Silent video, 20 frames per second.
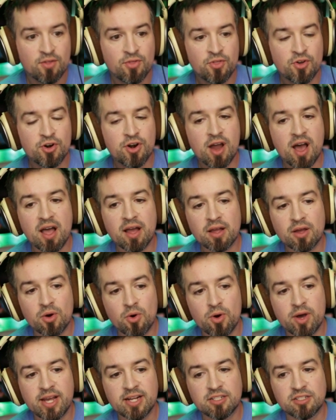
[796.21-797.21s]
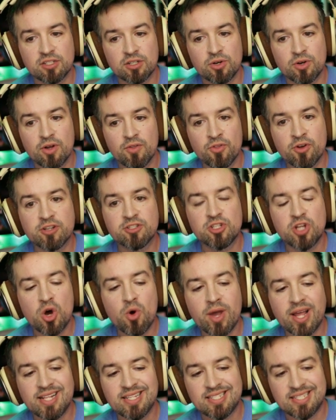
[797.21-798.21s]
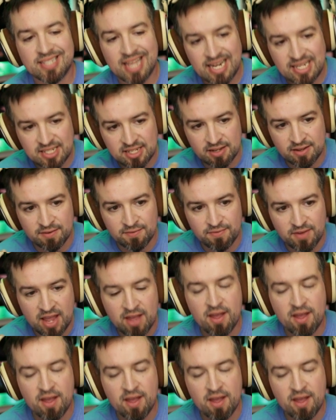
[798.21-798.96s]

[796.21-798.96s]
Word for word: They're not going to, there's no incentive.